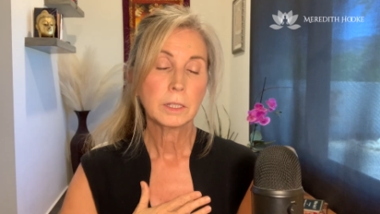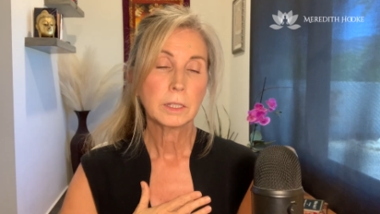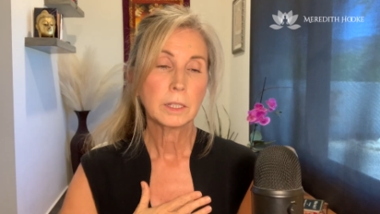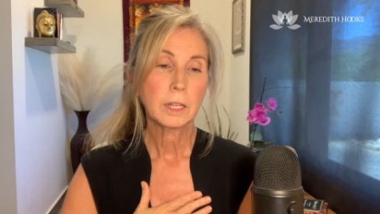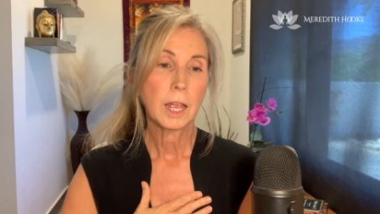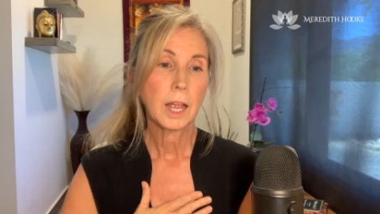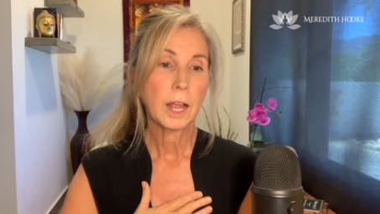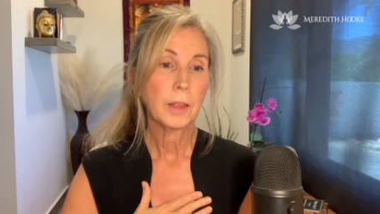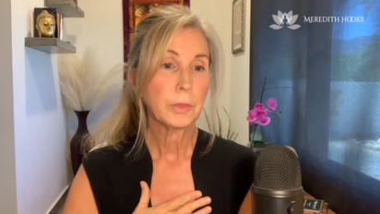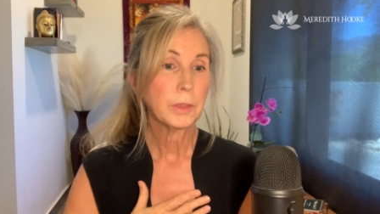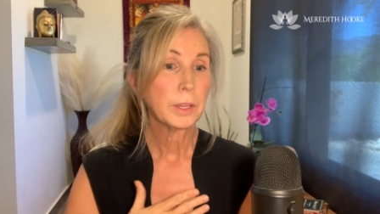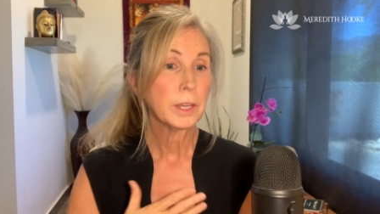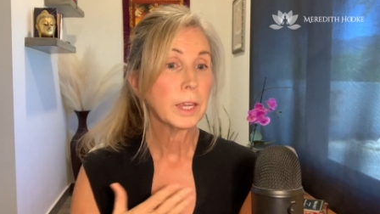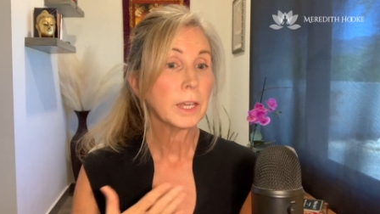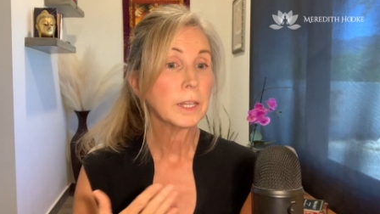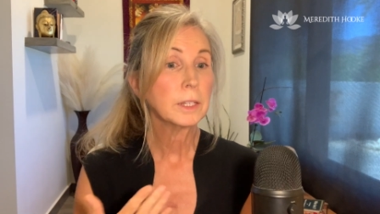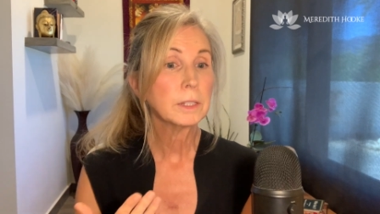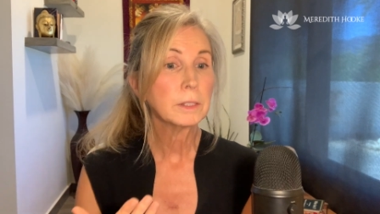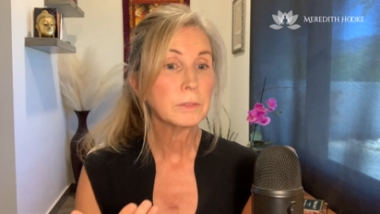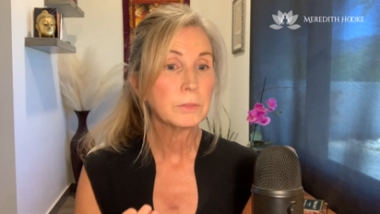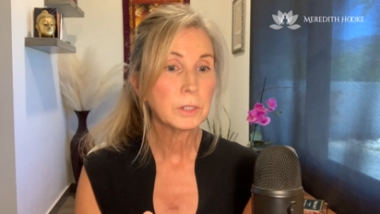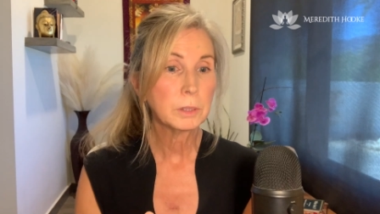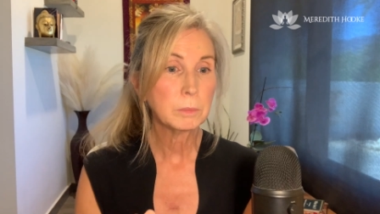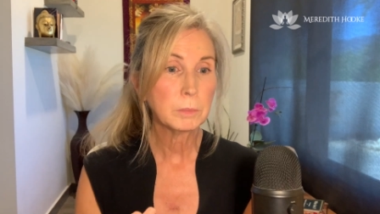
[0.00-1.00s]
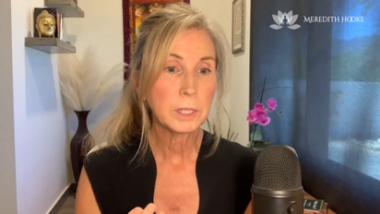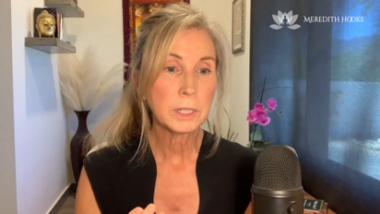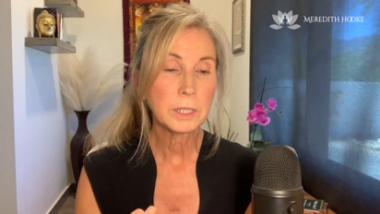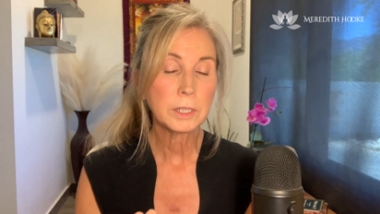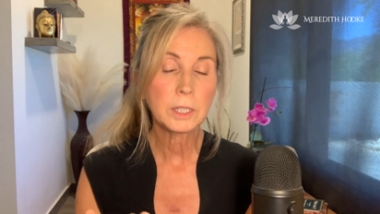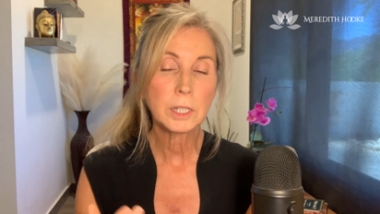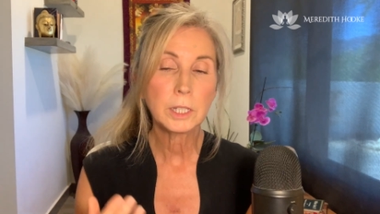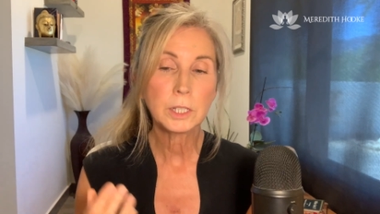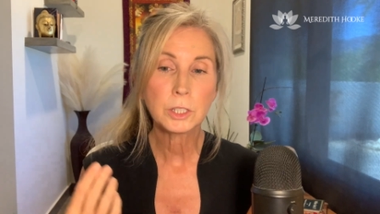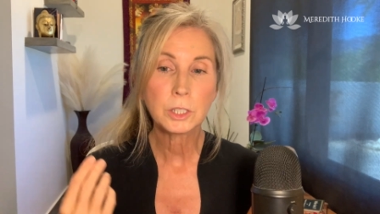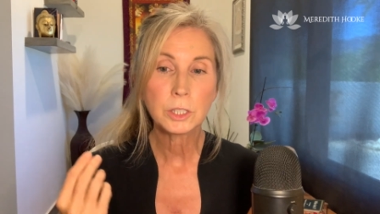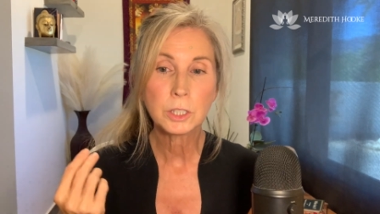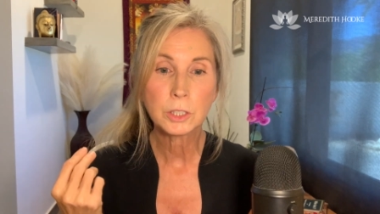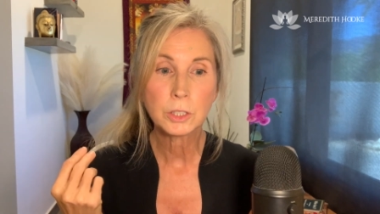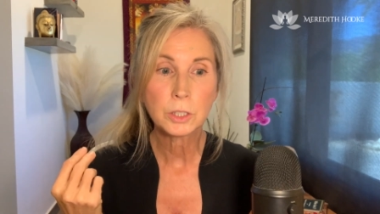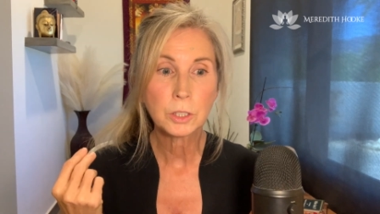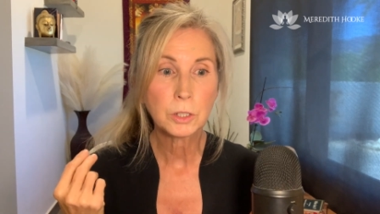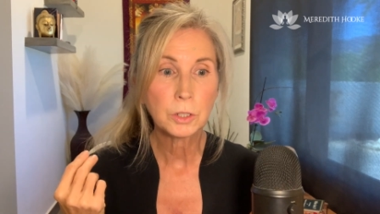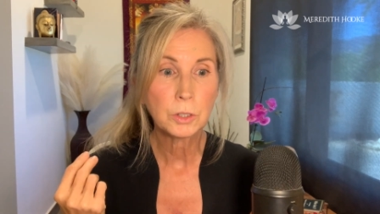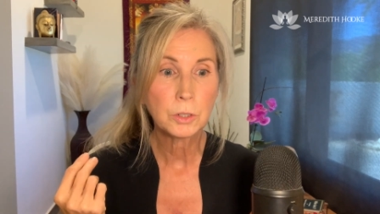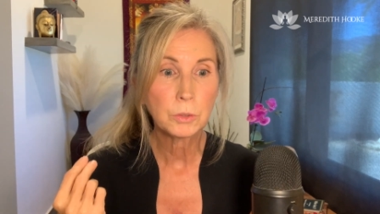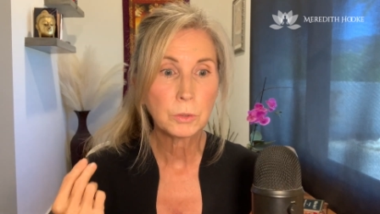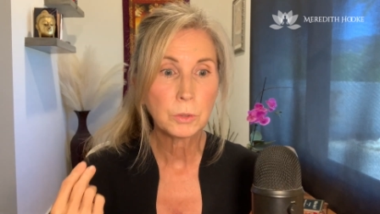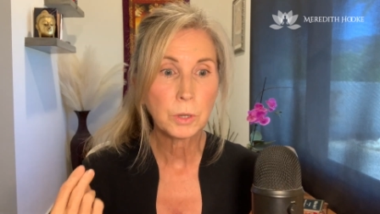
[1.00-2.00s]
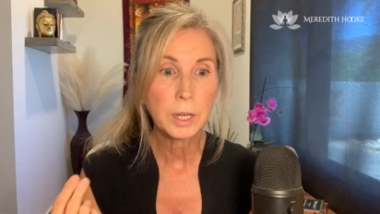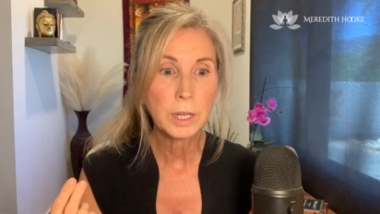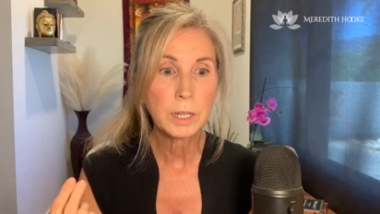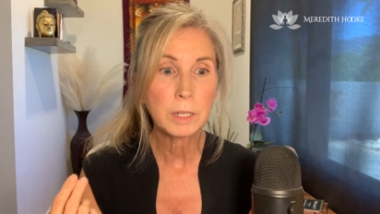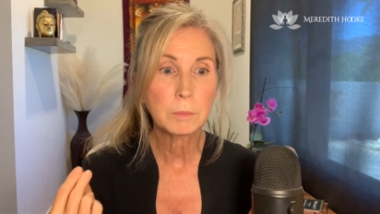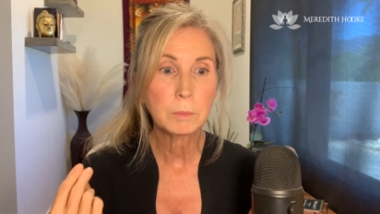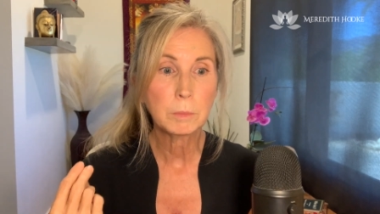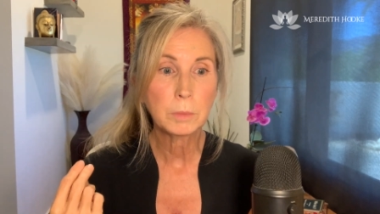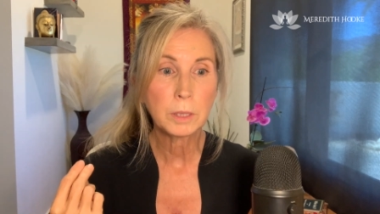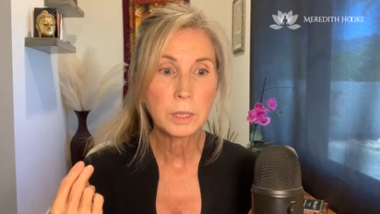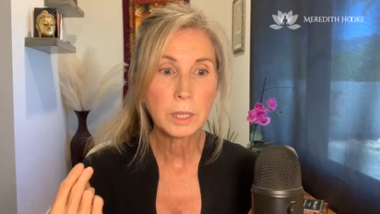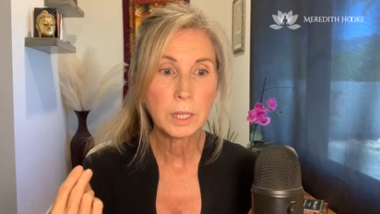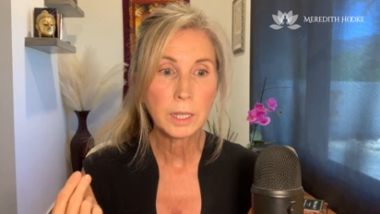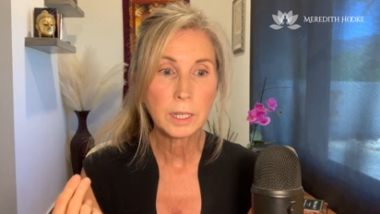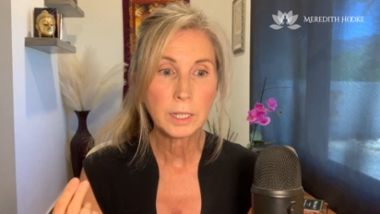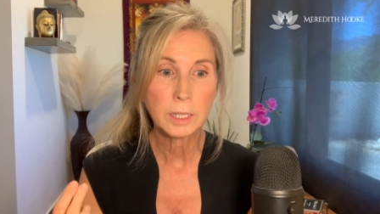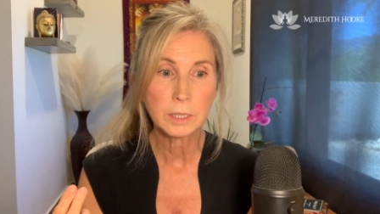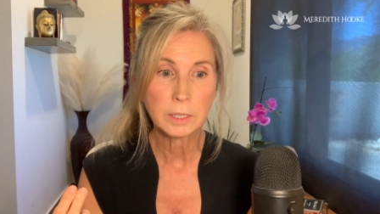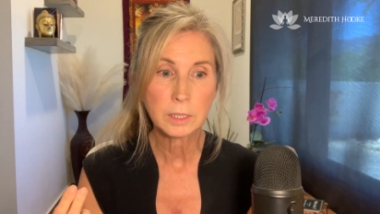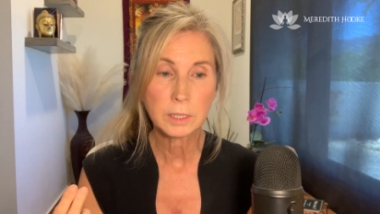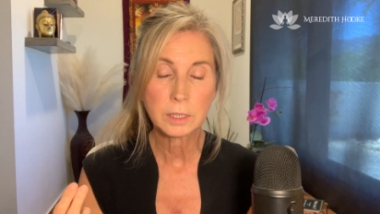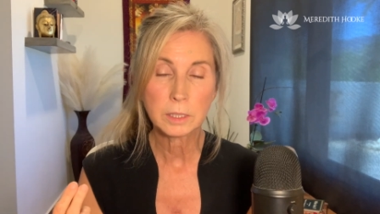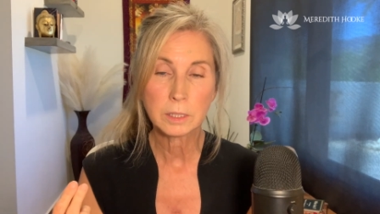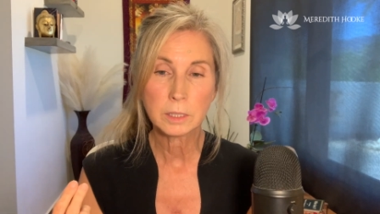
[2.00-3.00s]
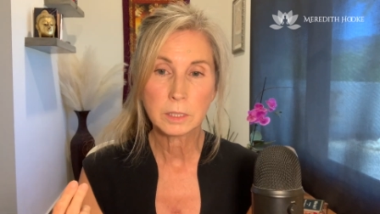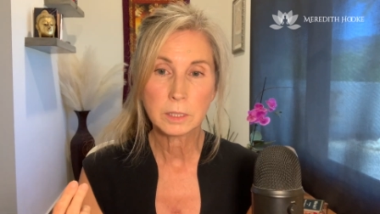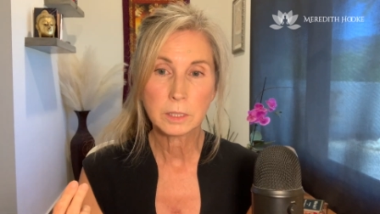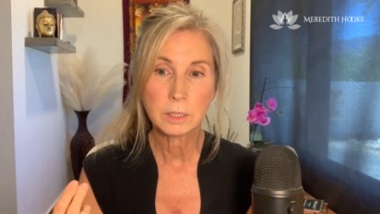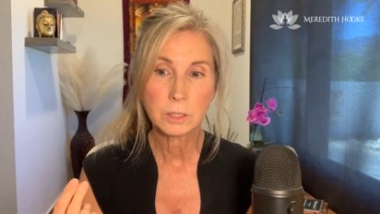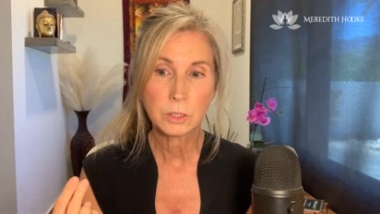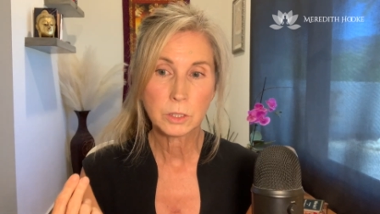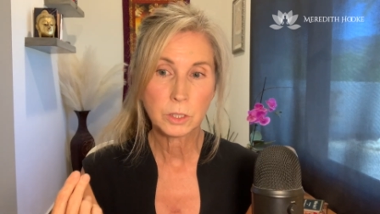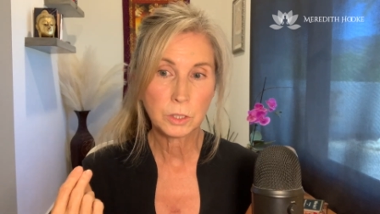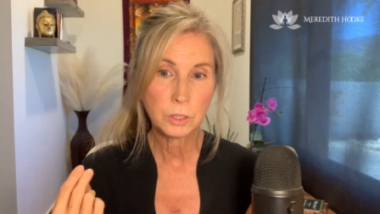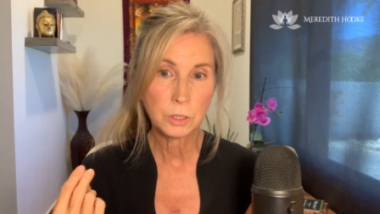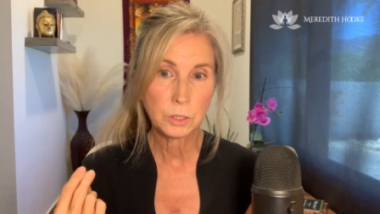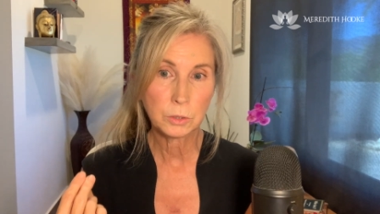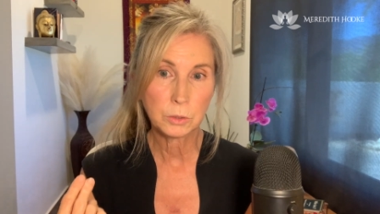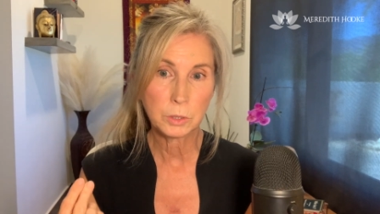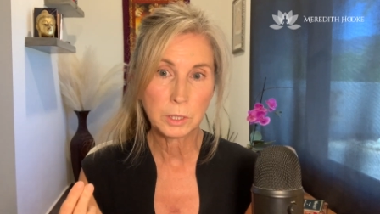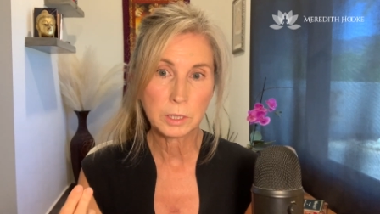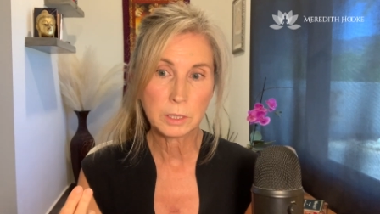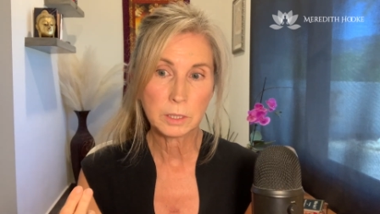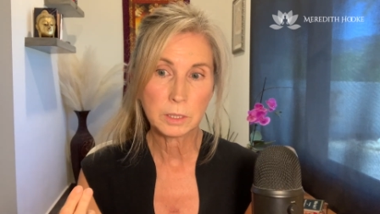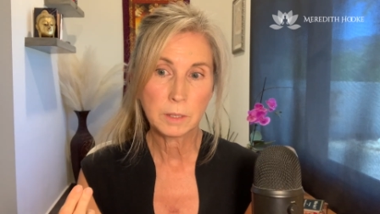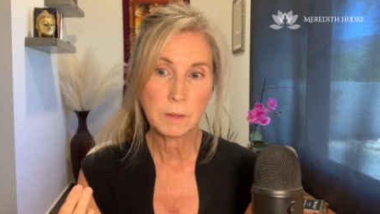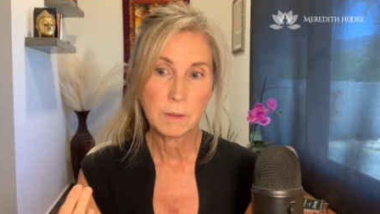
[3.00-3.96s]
At the end of your meditation, it's a great place to do it.